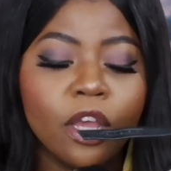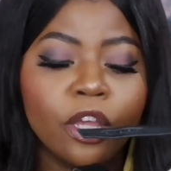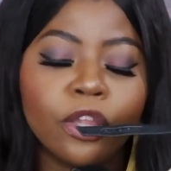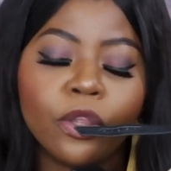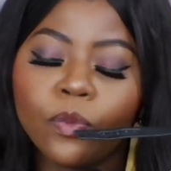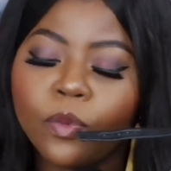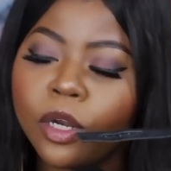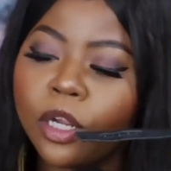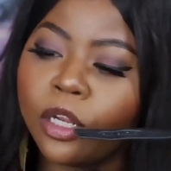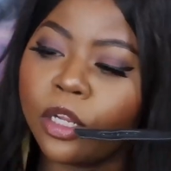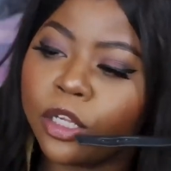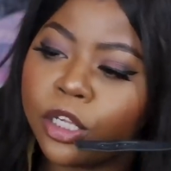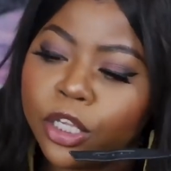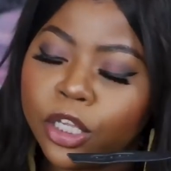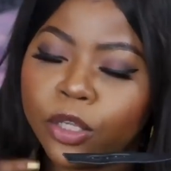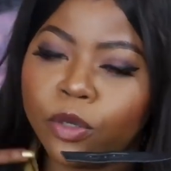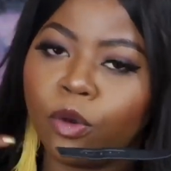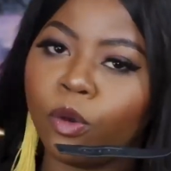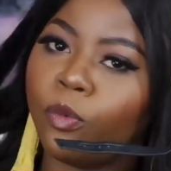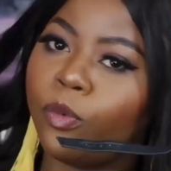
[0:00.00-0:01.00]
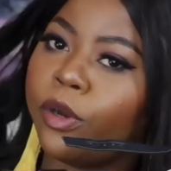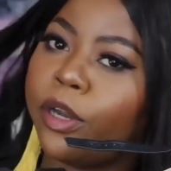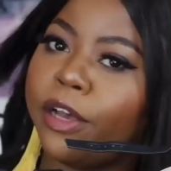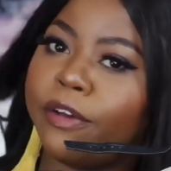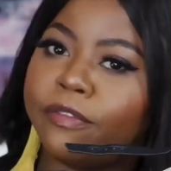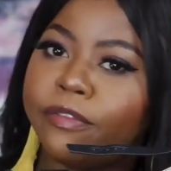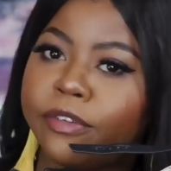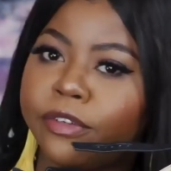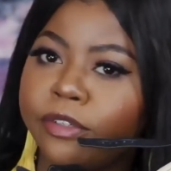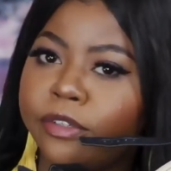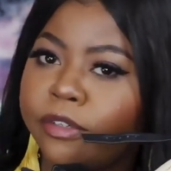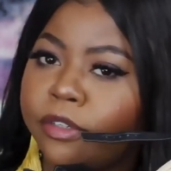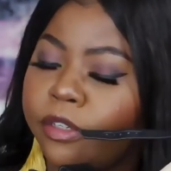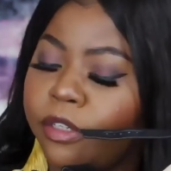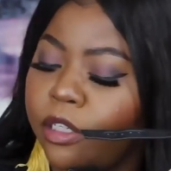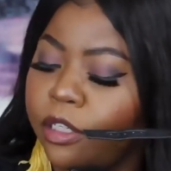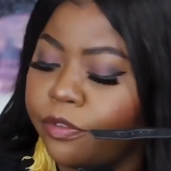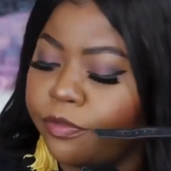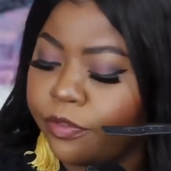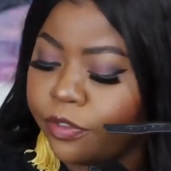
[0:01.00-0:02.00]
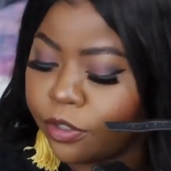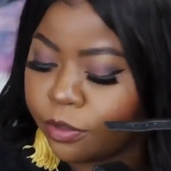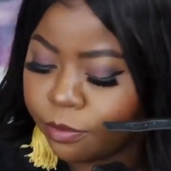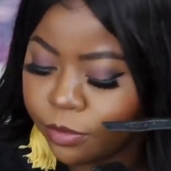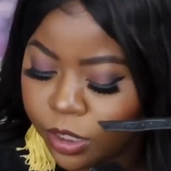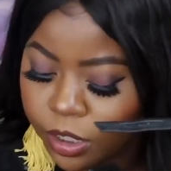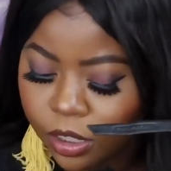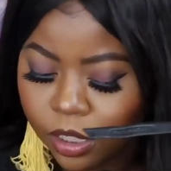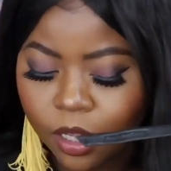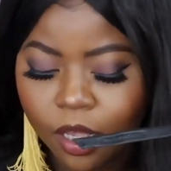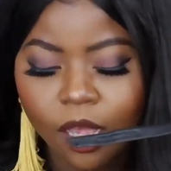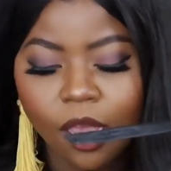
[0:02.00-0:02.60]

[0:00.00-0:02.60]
You want to look cute or whatever, you feel me?